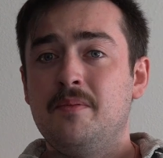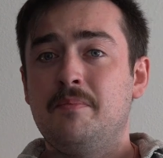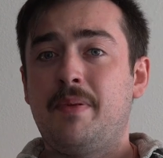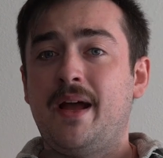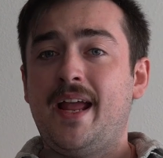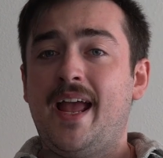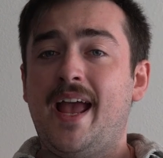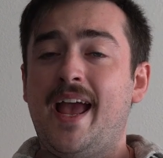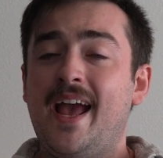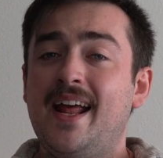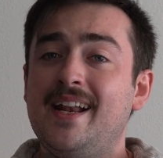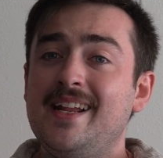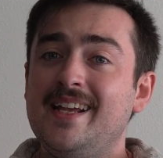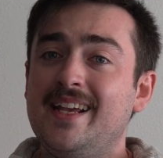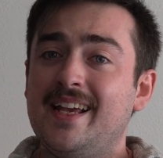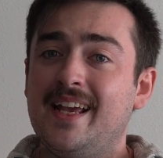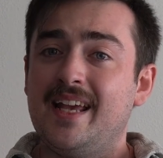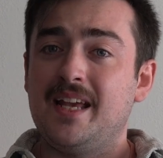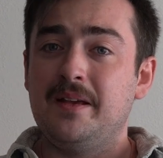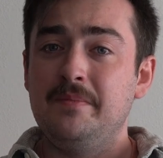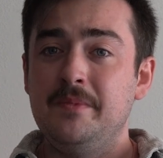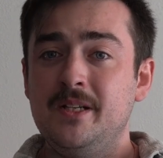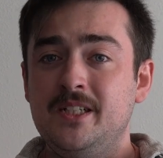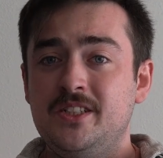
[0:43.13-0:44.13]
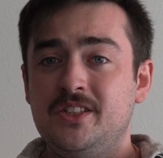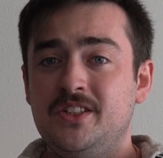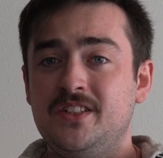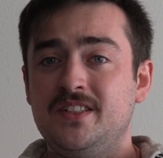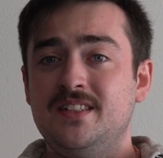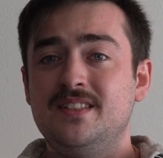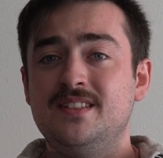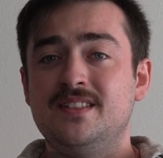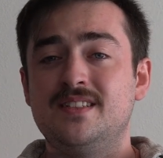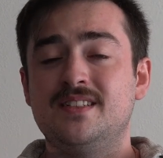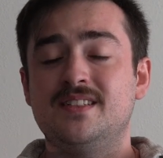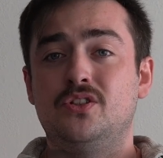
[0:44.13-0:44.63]
by adding
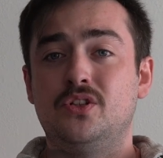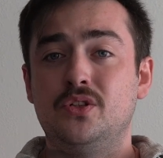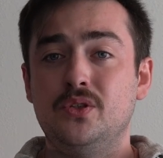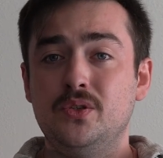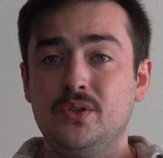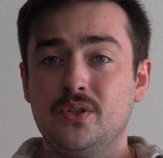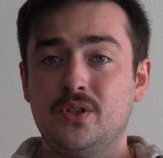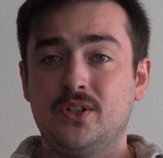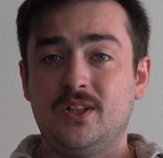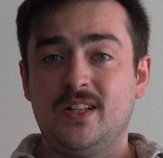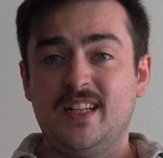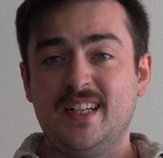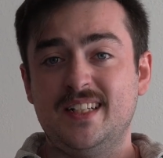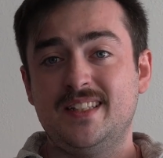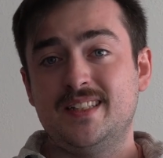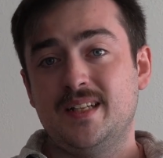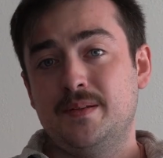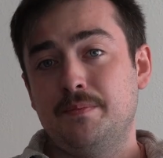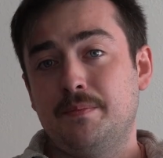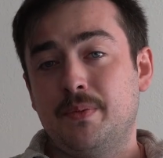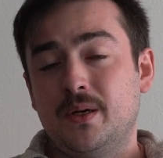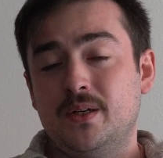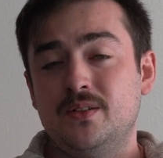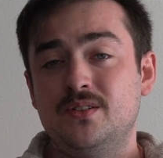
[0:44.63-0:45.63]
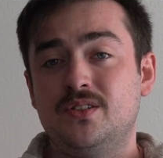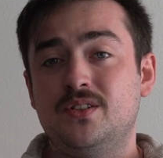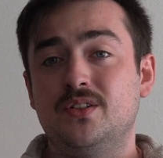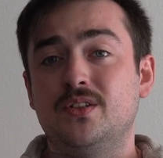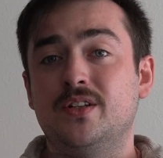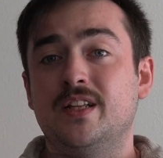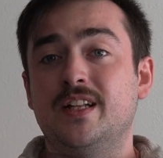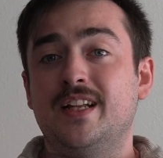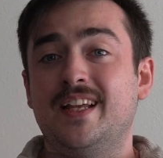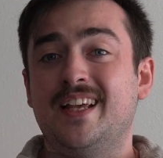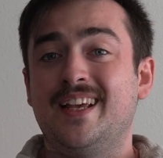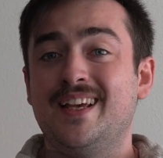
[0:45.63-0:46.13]
images to your LinkedIn posts, you
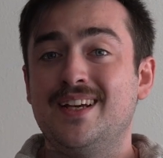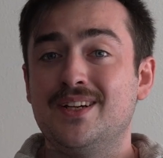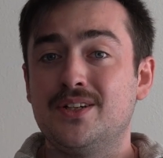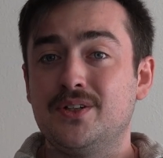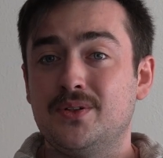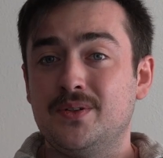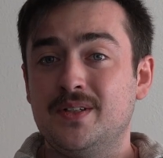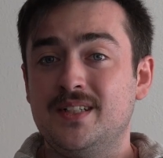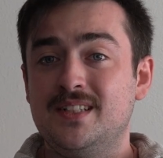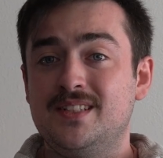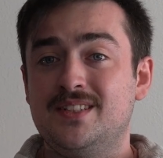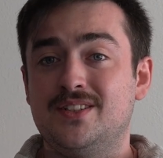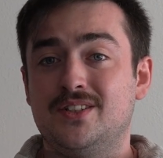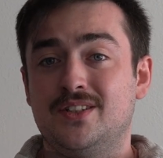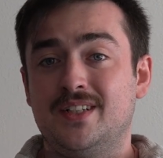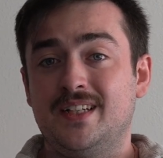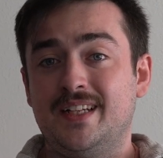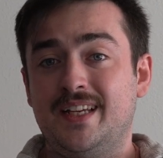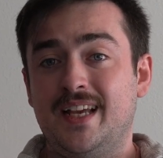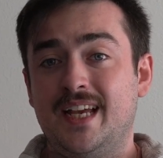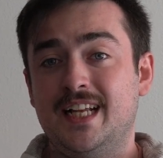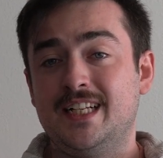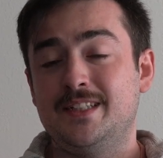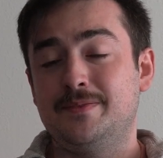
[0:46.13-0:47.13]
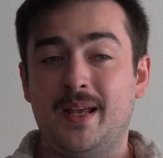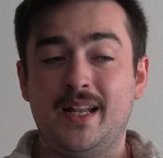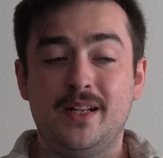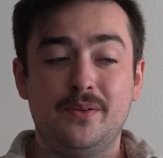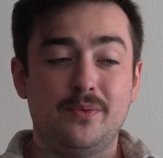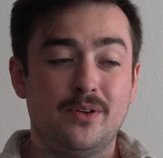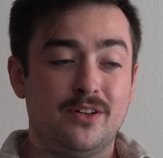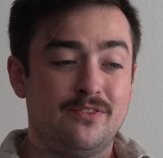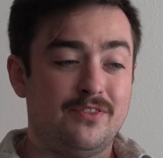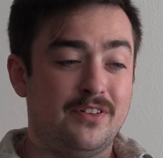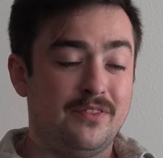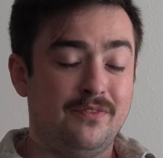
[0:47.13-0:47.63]
can increase your engagement
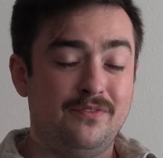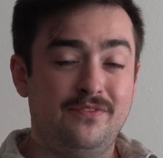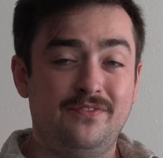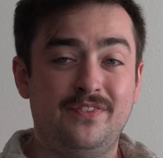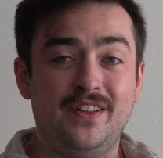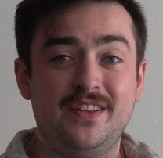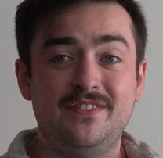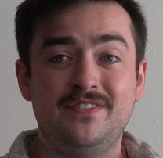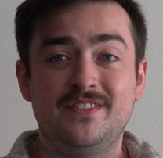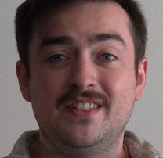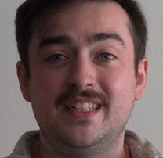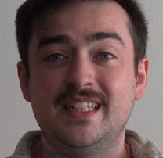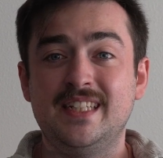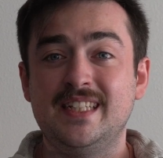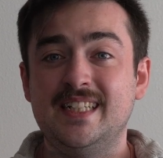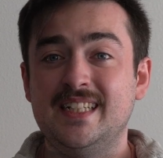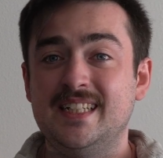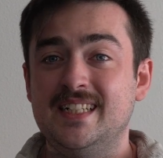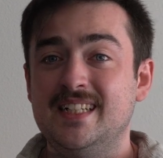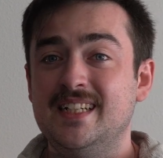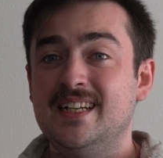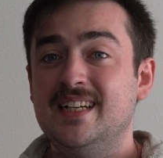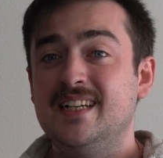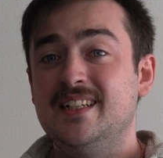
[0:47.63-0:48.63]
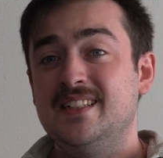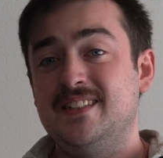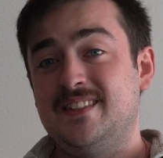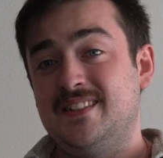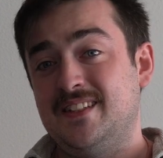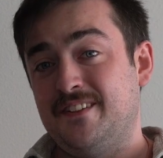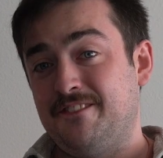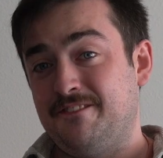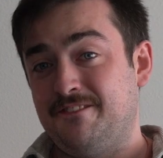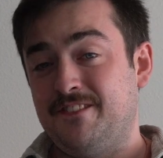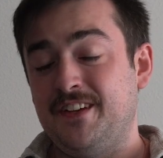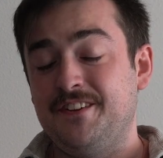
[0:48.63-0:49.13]
anywhere from 15
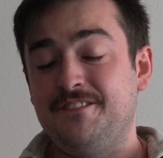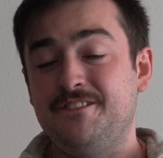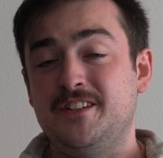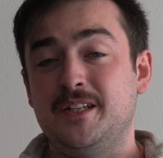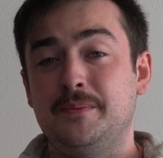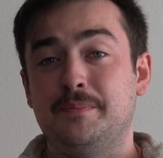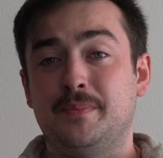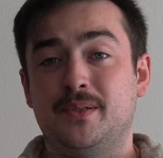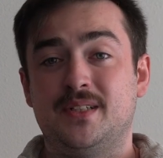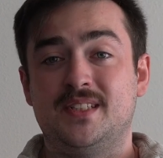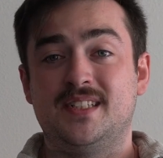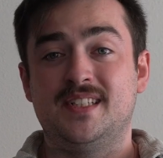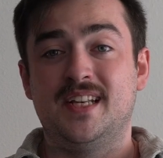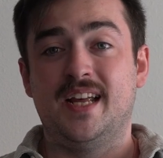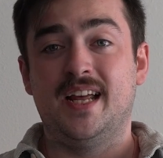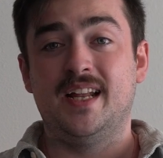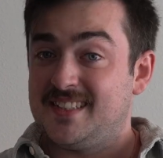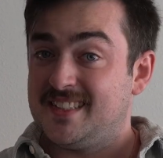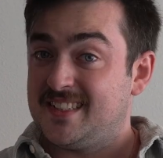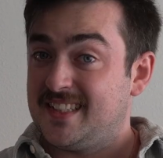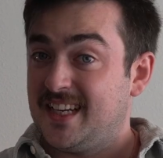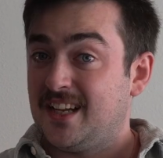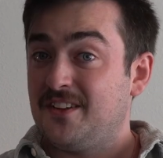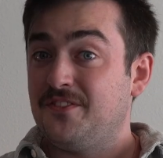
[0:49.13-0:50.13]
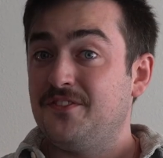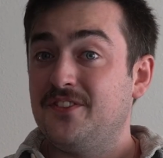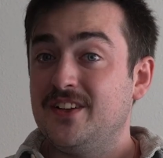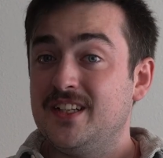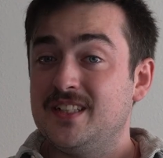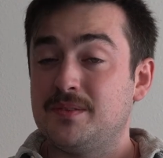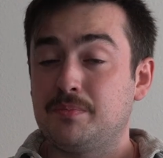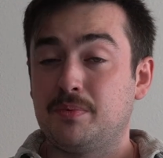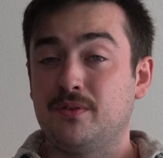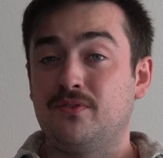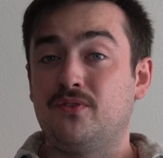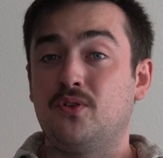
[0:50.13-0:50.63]
to 50%.
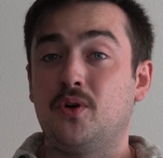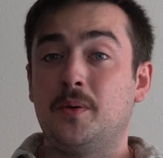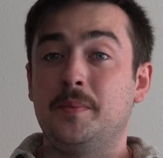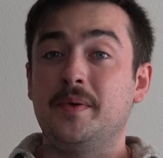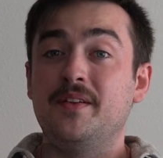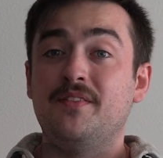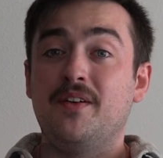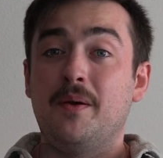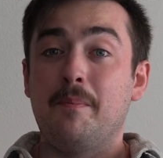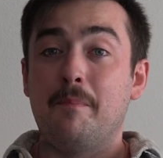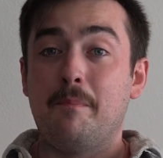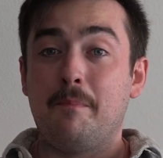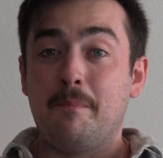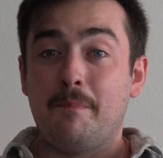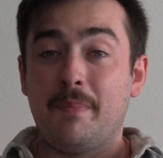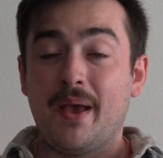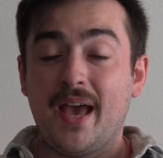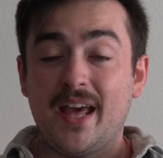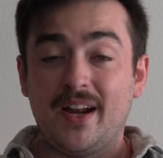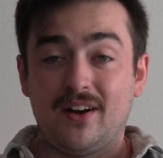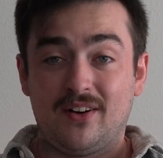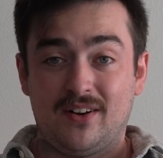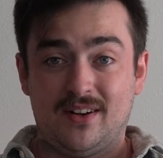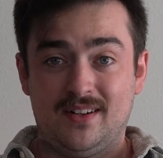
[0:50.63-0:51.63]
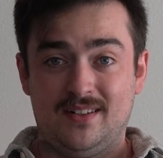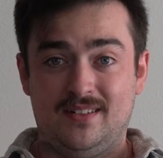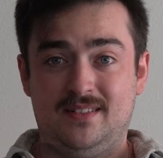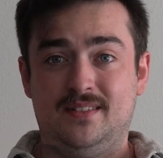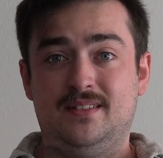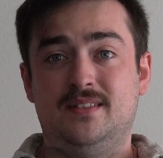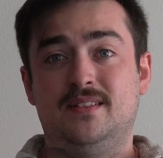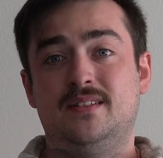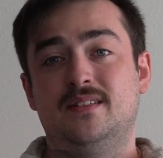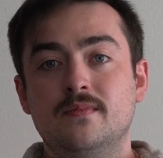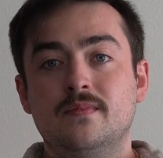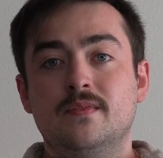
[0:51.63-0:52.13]
Selfies perform even better.
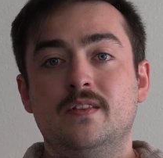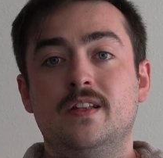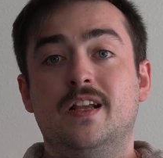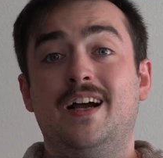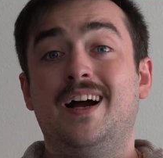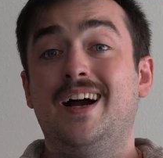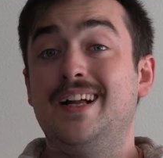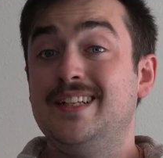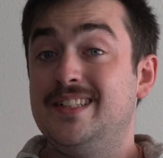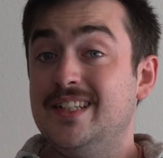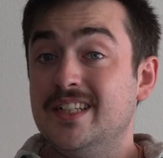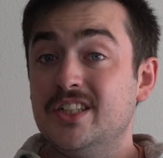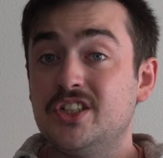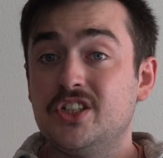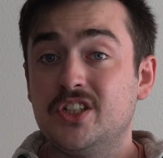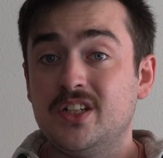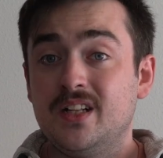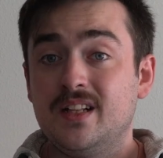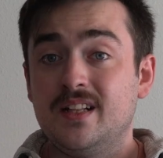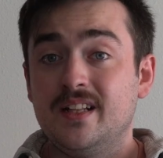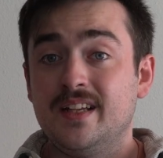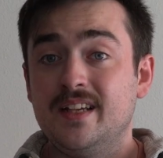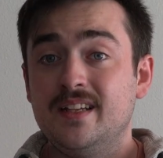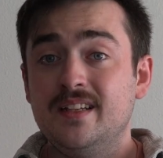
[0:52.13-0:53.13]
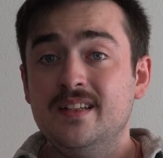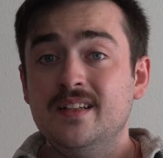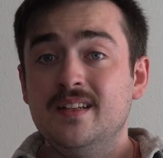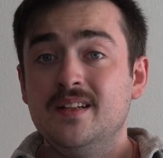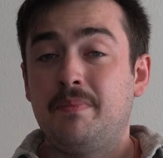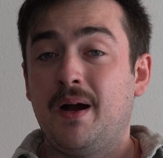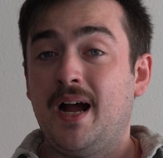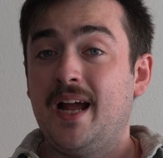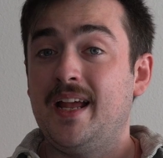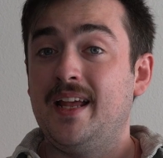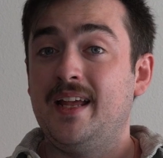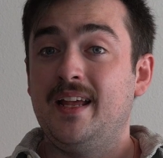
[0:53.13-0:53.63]
Additionally,
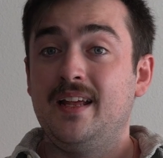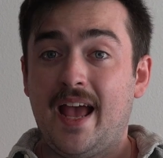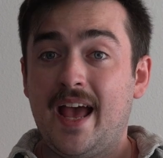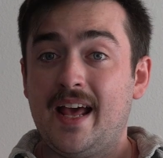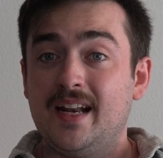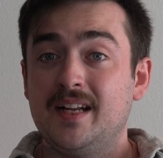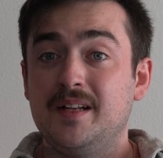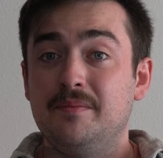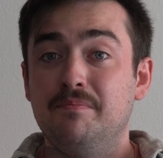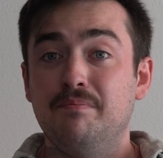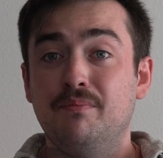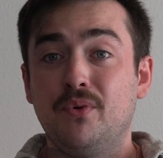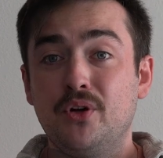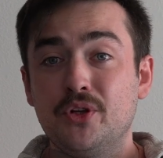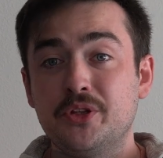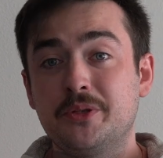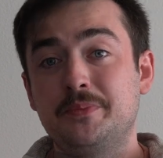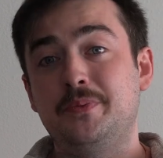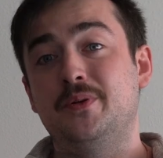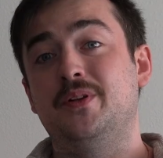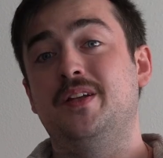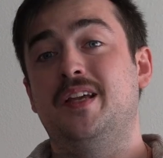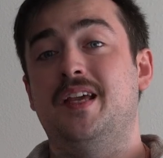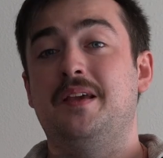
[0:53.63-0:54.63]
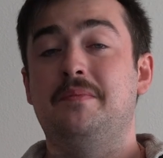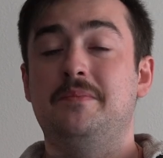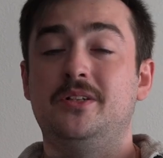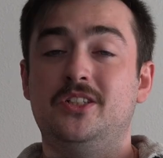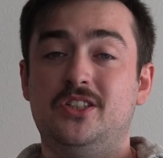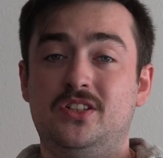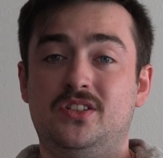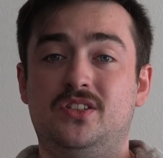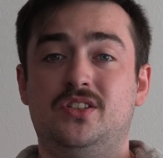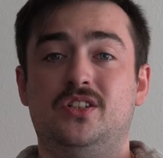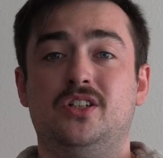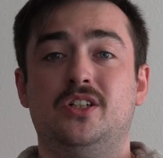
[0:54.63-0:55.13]
by adding multiple
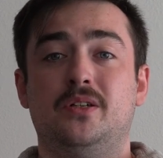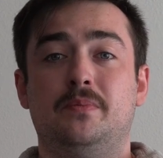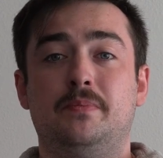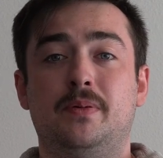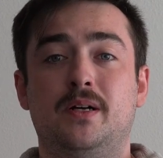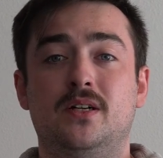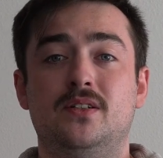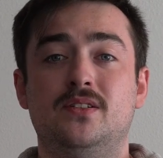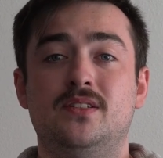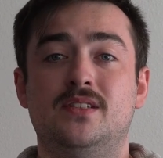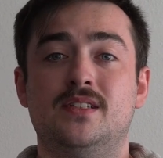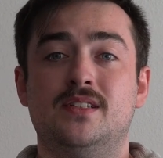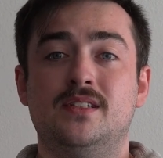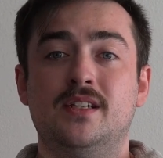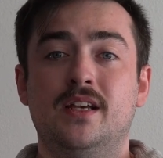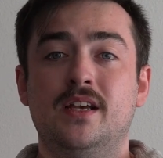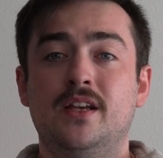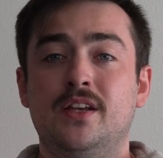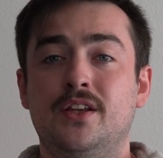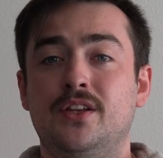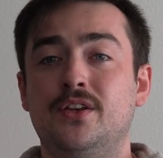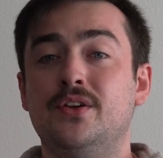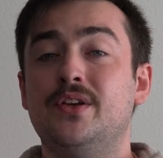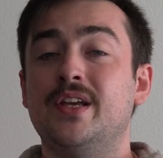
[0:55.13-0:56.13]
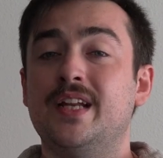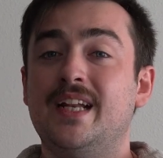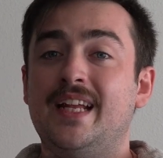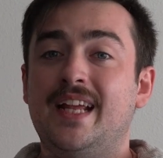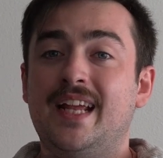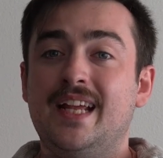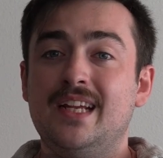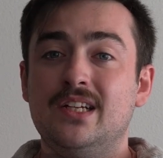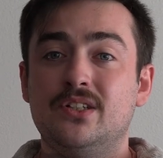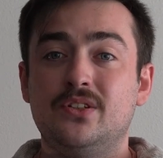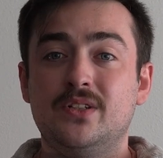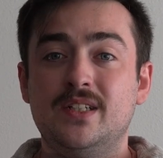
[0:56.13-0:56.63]
images to your posts, you can
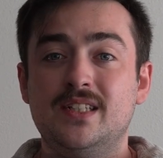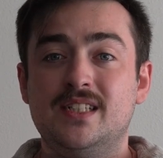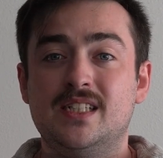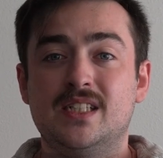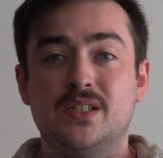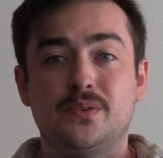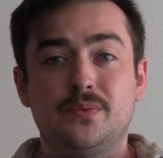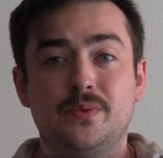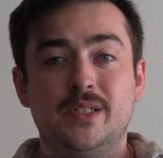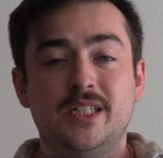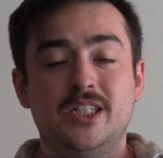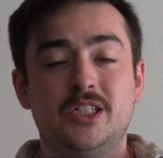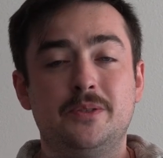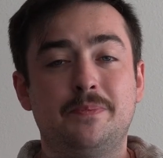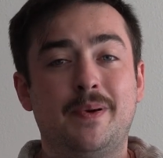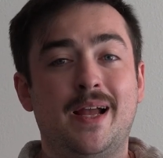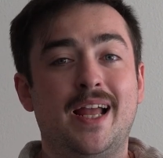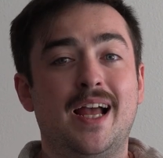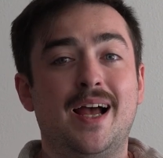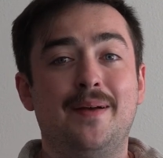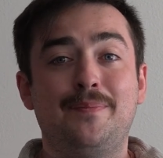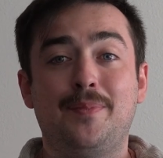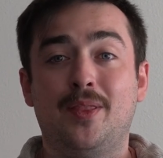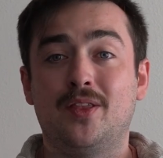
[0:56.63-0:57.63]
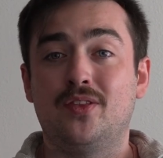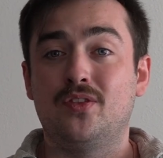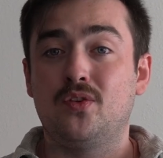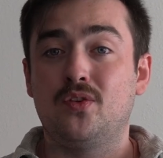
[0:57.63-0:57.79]
increase the reach by up to